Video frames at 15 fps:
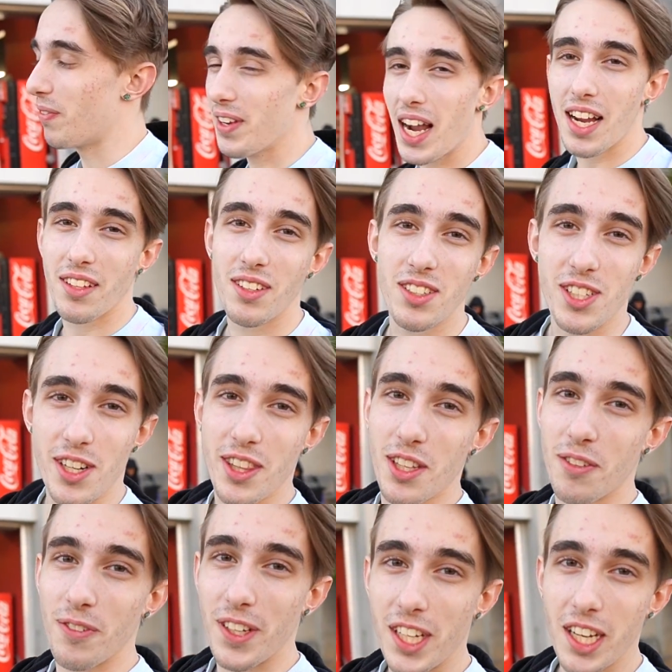if you guys enjoyed
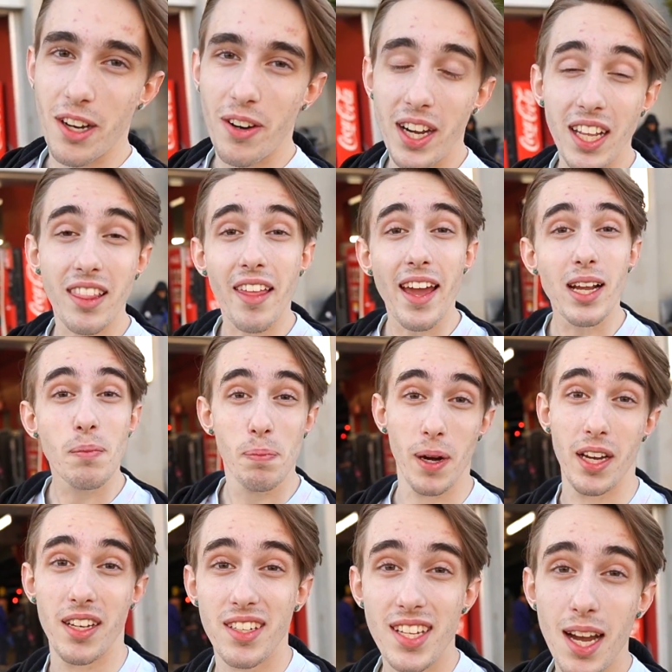this video, hit the like
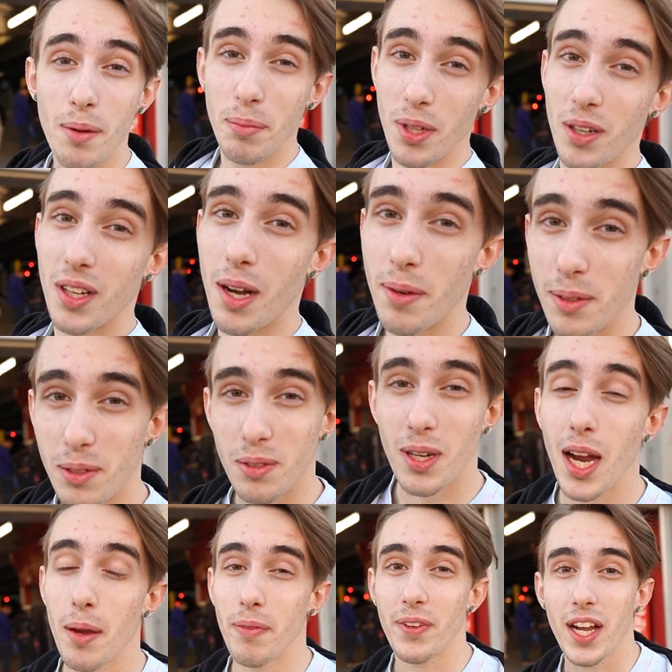button, down below, comment,
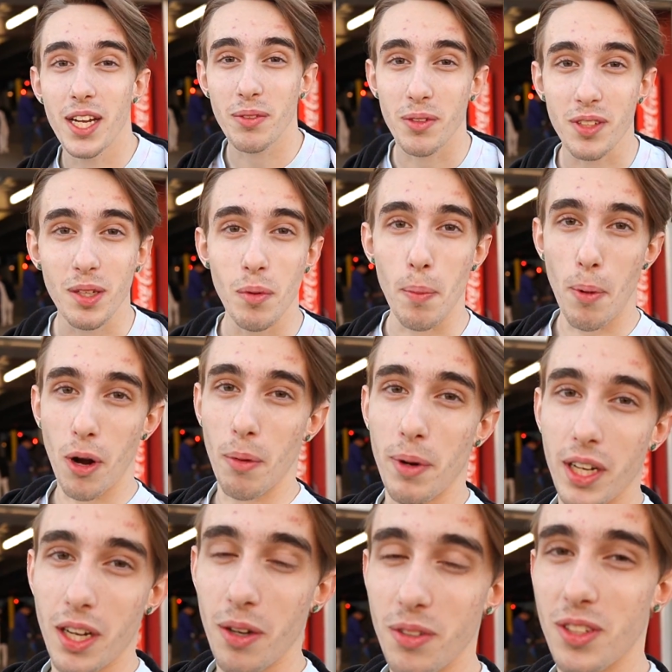subscribe. If you guys want to see more
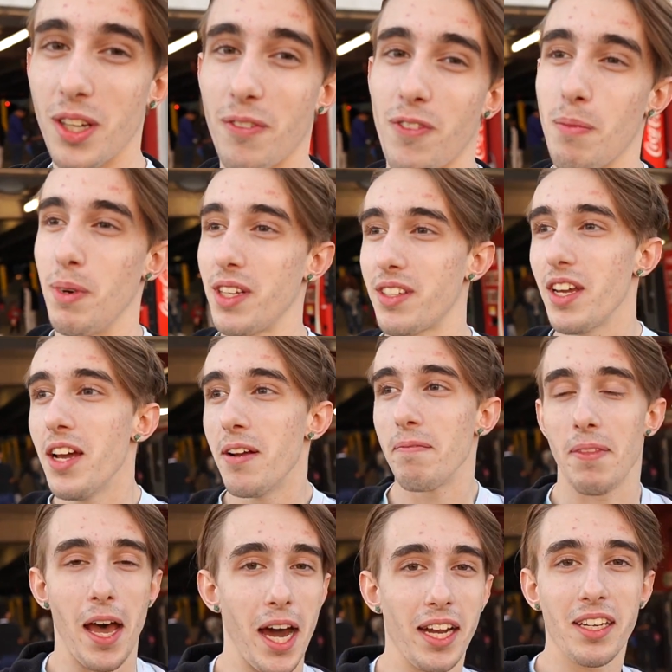Pokemon Go stuff from us,
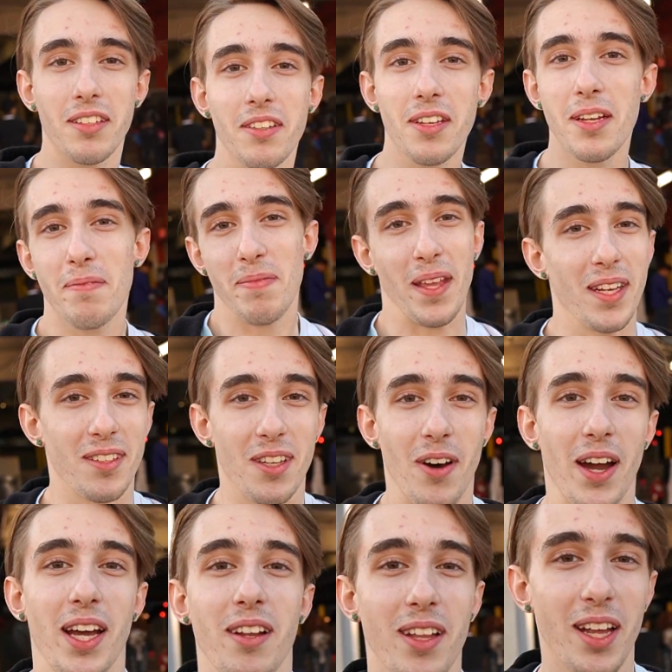honestly, let us know.
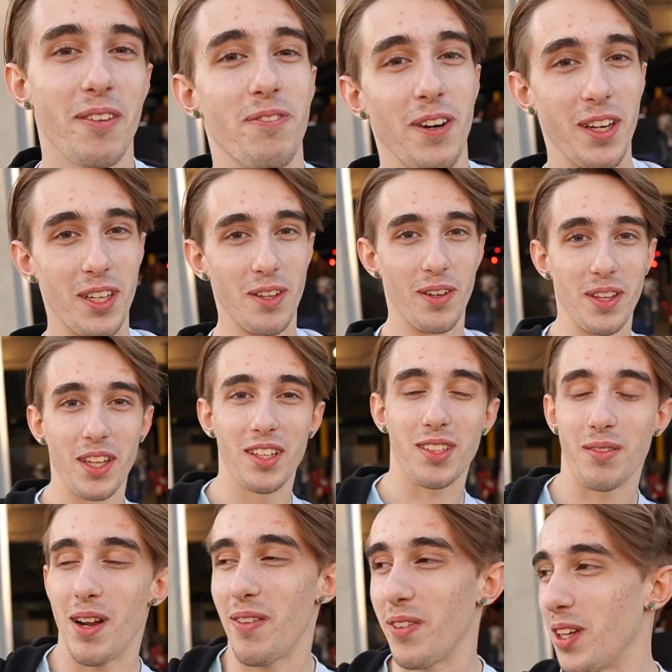I had a lot of fun doing
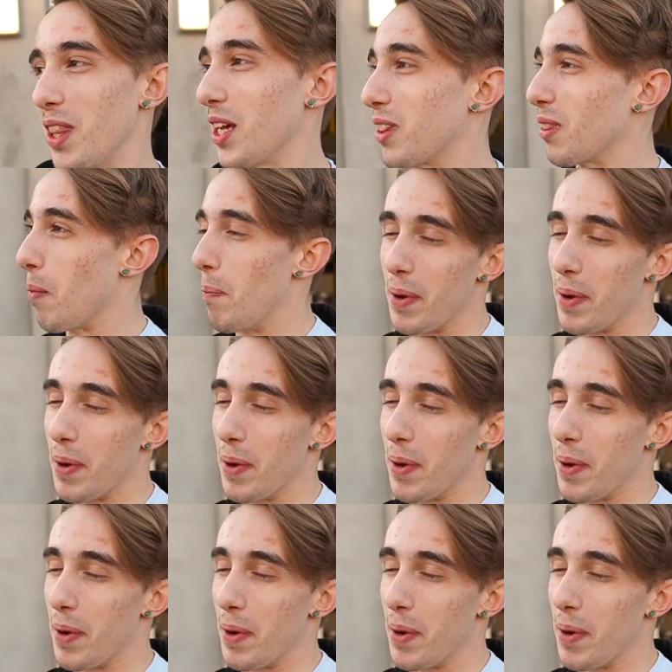this. I'm not really like the